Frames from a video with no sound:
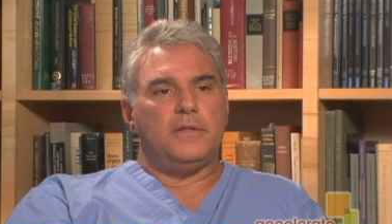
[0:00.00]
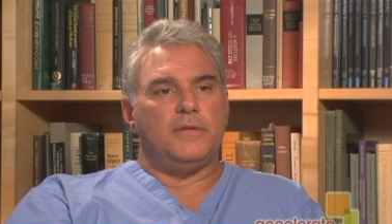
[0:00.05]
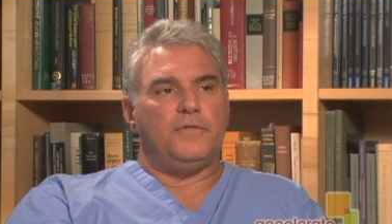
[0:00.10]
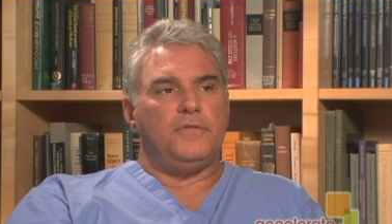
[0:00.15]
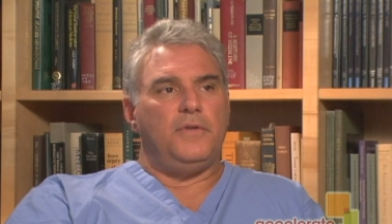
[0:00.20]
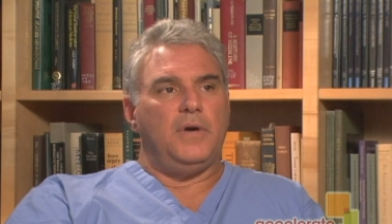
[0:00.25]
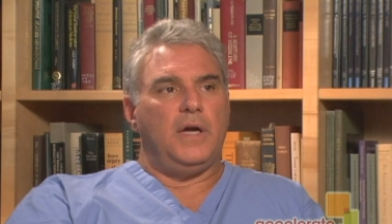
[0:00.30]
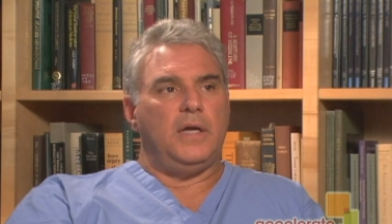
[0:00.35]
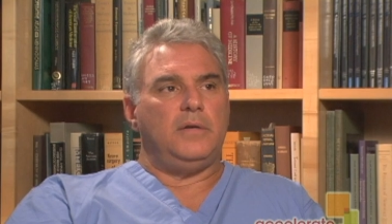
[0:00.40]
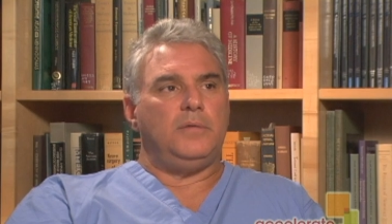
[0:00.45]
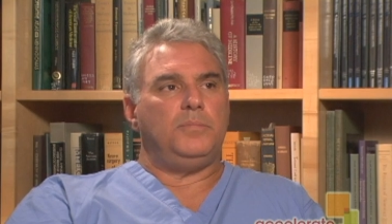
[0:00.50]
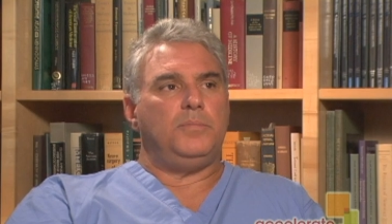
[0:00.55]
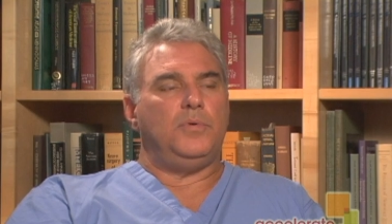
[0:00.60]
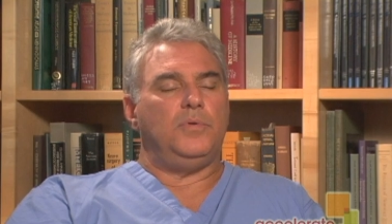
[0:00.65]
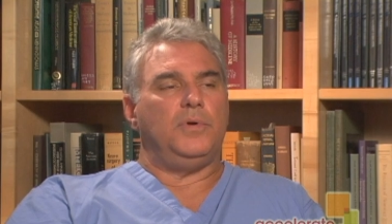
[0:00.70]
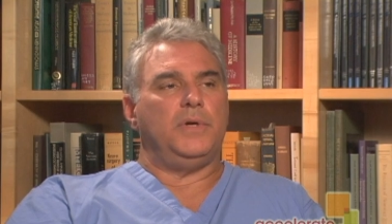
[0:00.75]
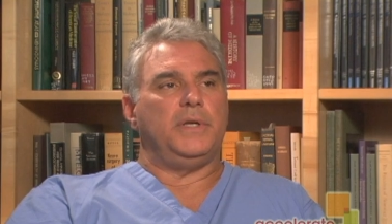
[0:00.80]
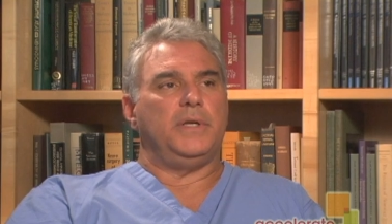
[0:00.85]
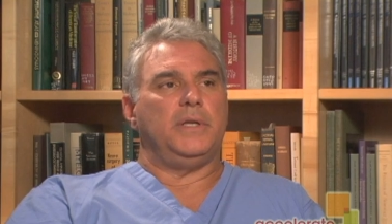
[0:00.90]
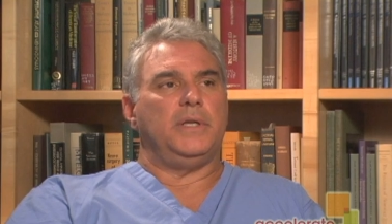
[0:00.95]
the final
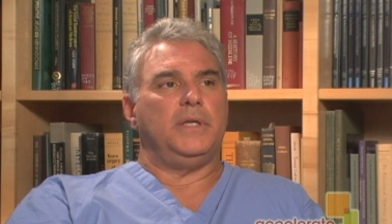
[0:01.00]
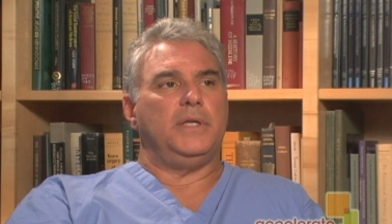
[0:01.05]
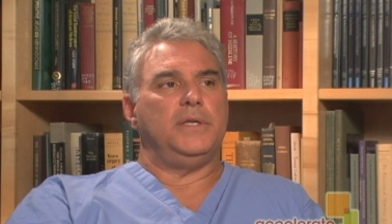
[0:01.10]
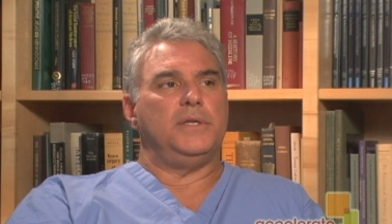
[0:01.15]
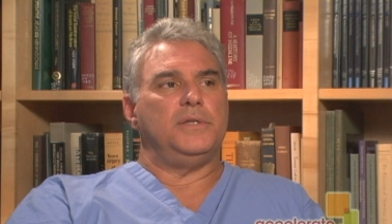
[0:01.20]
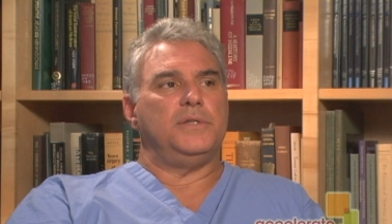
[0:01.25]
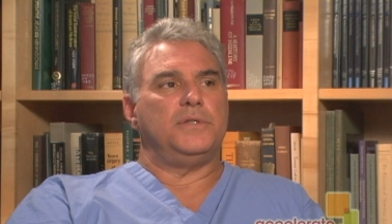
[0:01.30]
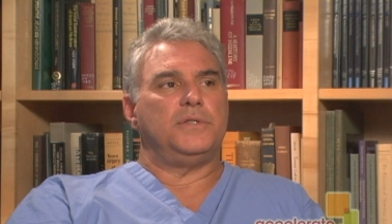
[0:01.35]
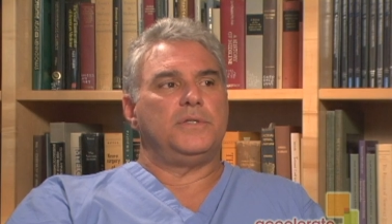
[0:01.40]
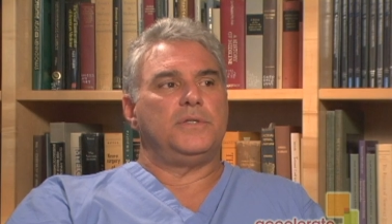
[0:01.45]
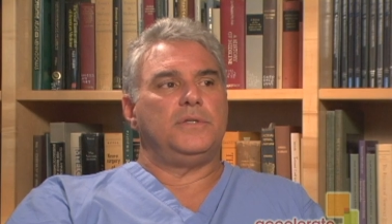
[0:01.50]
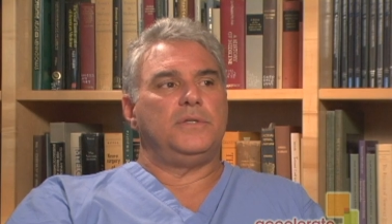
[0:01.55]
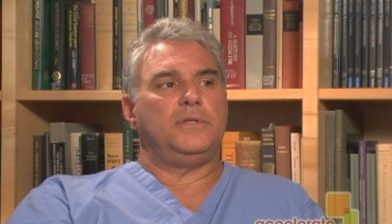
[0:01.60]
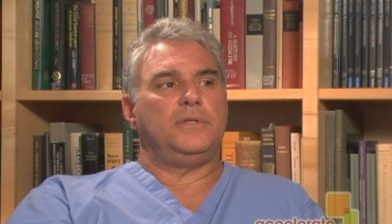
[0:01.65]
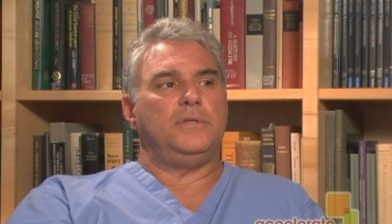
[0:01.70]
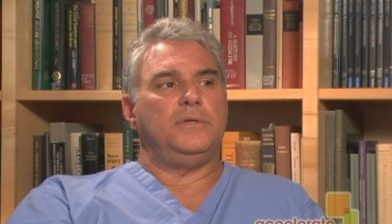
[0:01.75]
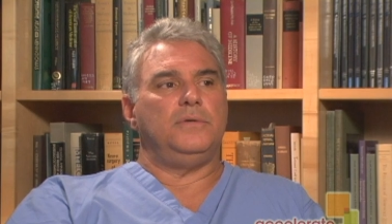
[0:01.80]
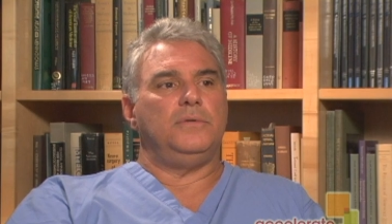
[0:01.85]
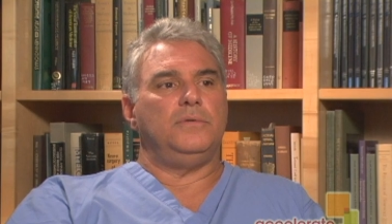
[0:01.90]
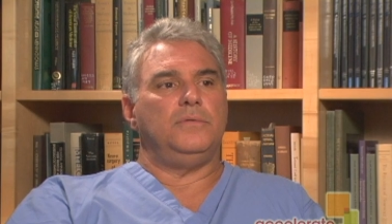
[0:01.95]
point is
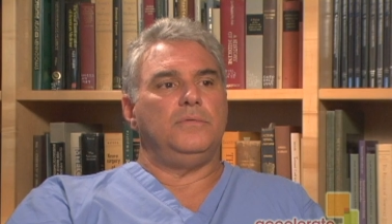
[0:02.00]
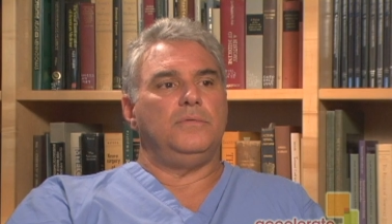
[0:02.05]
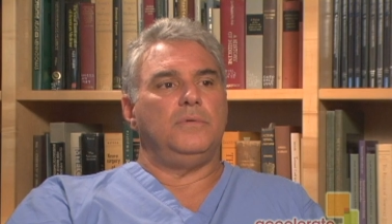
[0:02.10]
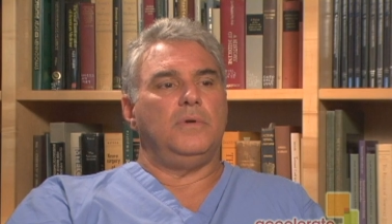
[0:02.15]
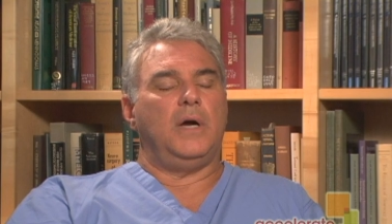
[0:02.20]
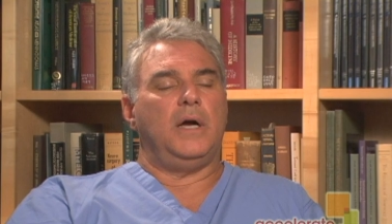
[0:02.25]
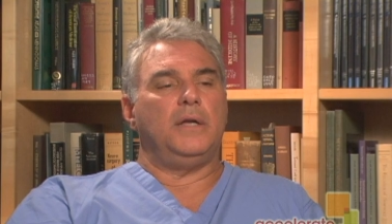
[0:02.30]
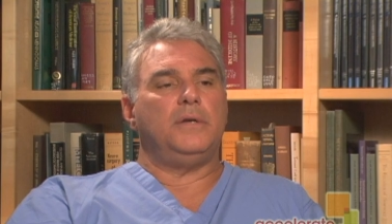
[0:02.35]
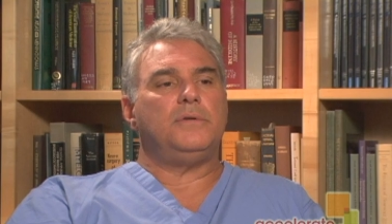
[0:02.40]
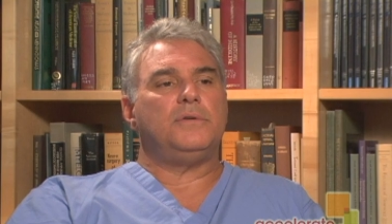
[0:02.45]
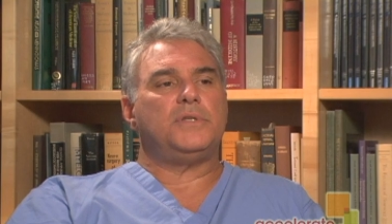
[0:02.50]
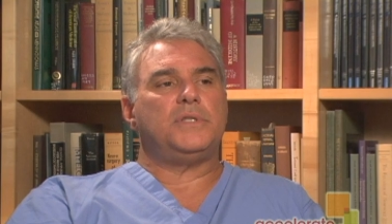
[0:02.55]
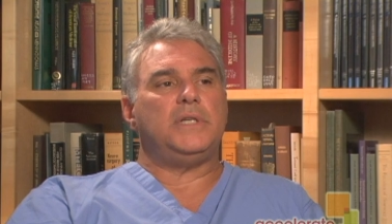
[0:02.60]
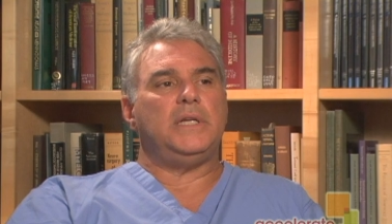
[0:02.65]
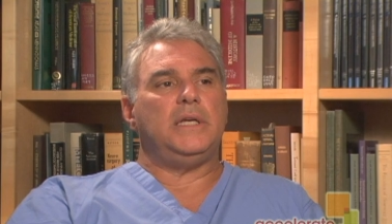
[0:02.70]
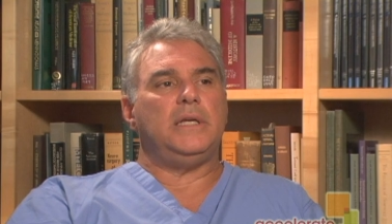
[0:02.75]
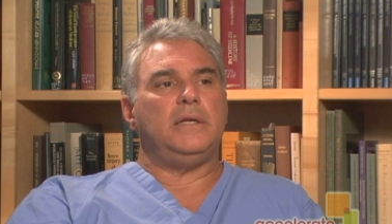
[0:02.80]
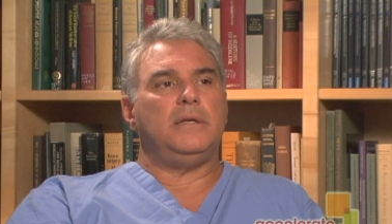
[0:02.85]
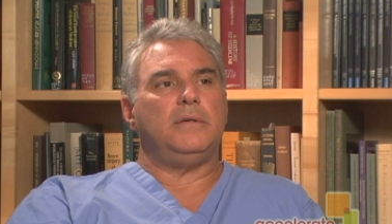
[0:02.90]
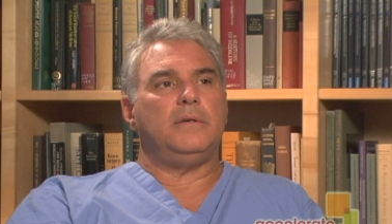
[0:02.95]
to
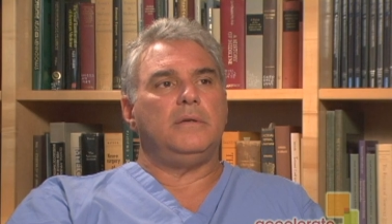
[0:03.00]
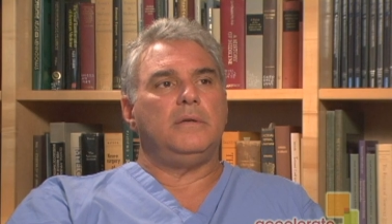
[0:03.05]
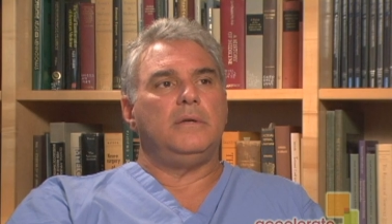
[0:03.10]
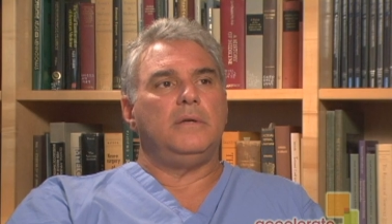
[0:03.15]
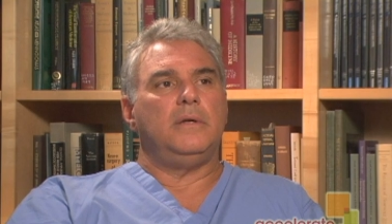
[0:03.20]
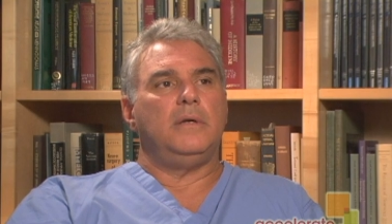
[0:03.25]
understand